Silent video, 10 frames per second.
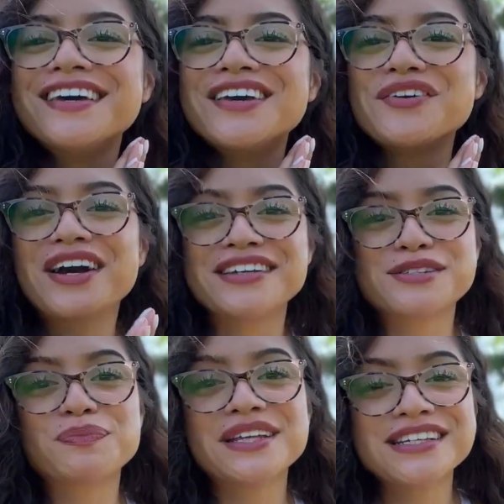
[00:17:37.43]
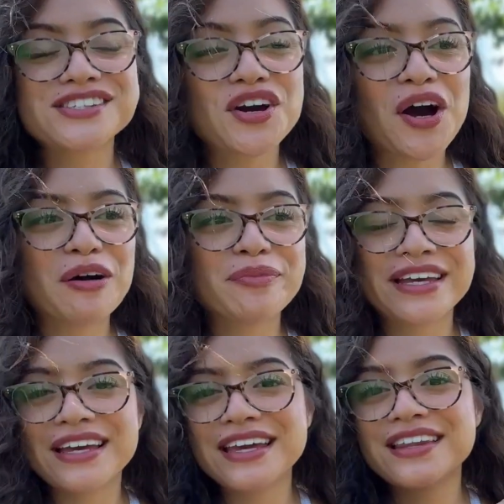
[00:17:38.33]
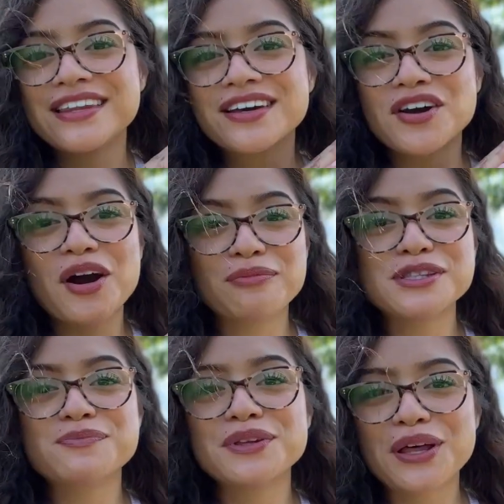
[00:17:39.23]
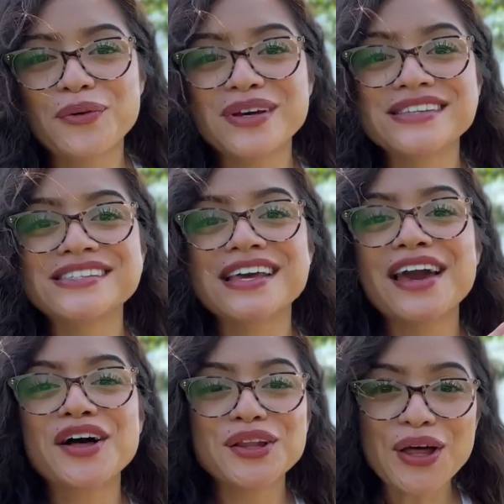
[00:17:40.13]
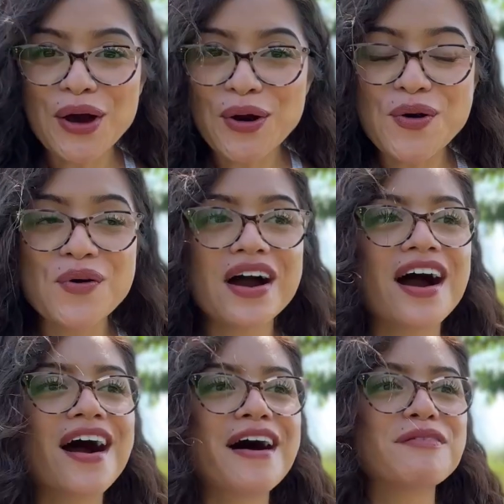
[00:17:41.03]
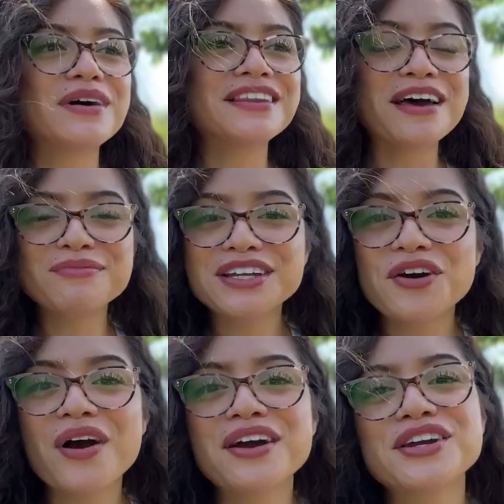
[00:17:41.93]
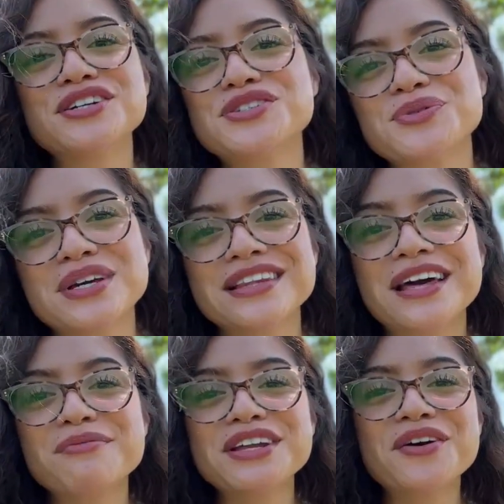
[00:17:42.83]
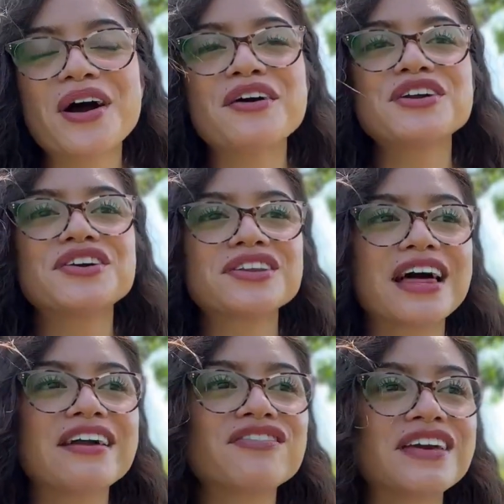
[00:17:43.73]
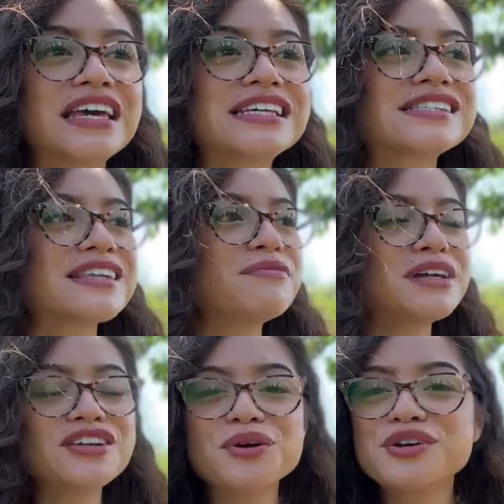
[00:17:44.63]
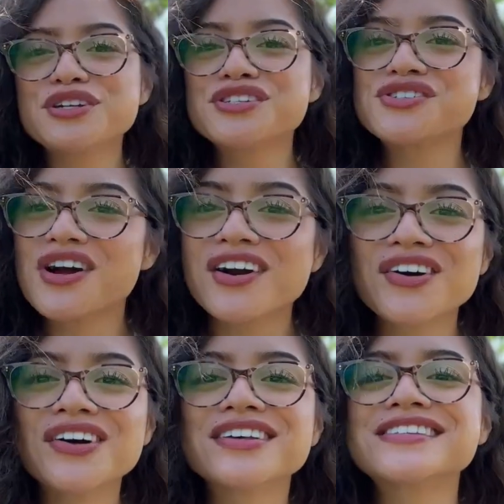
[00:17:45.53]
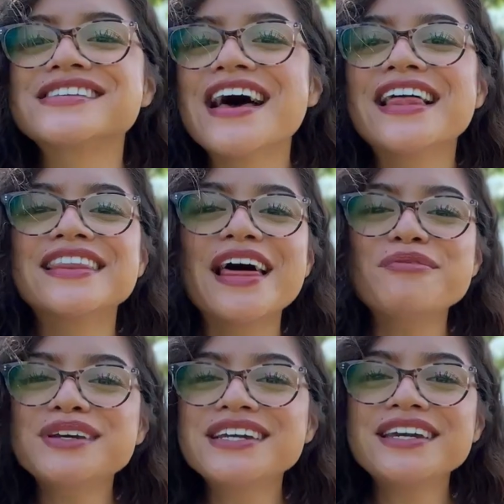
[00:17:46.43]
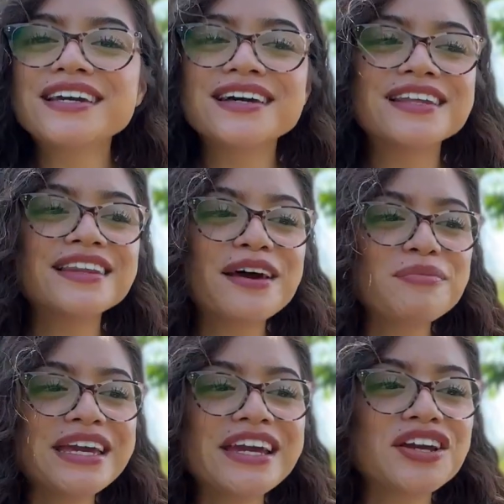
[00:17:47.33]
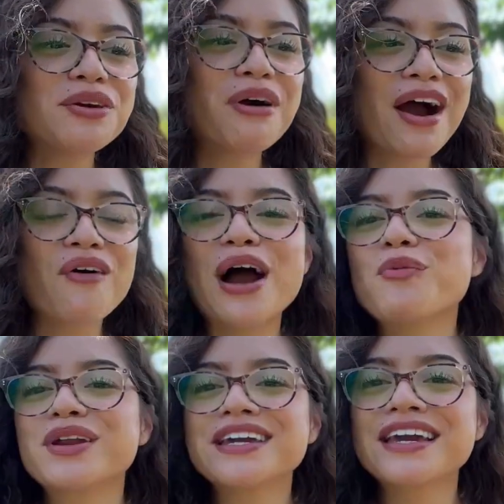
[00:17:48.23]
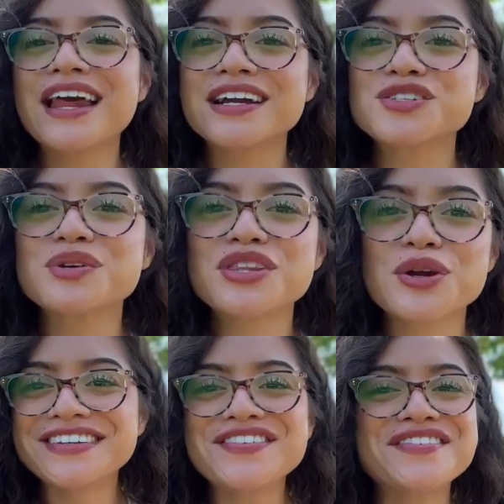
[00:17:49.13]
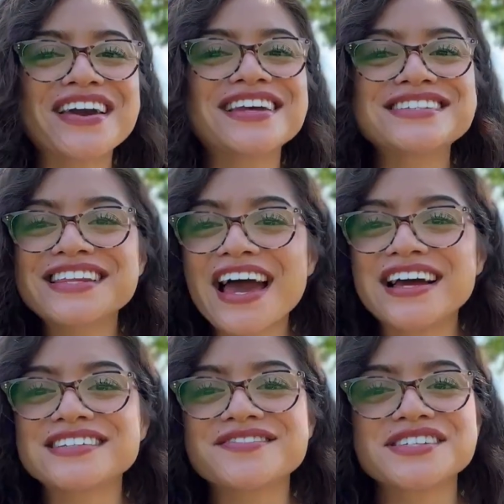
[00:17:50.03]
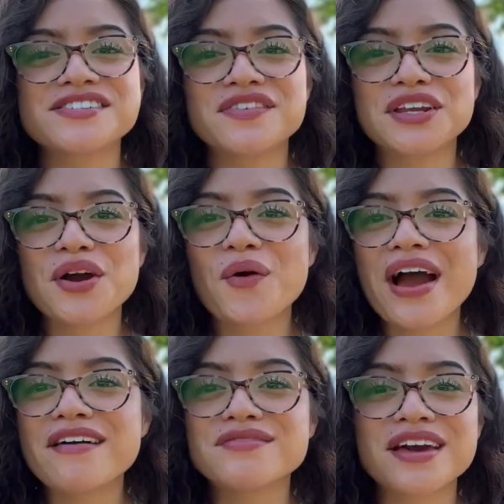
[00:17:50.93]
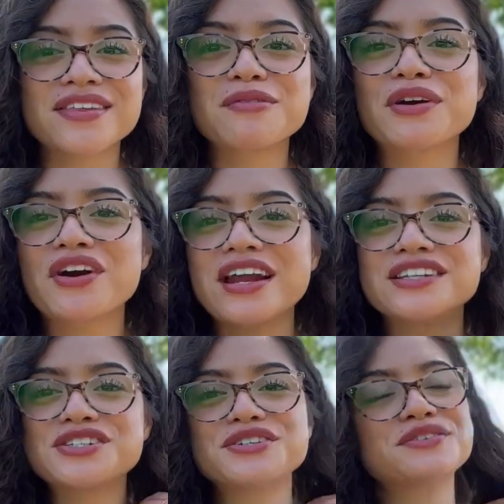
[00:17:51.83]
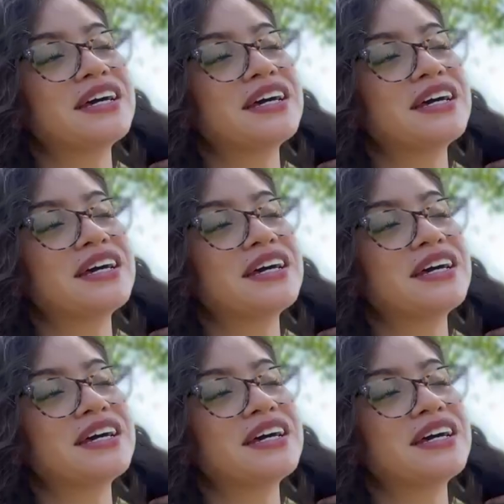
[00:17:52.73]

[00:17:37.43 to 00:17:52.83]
you guys, please comment in the comments below and say hello. Let me know how you're doing. Let me know how your life is. Let me know your struggles. Let me hear you out. I want to connect with you. If you made it to the end of this video, I have nothing but gratitude.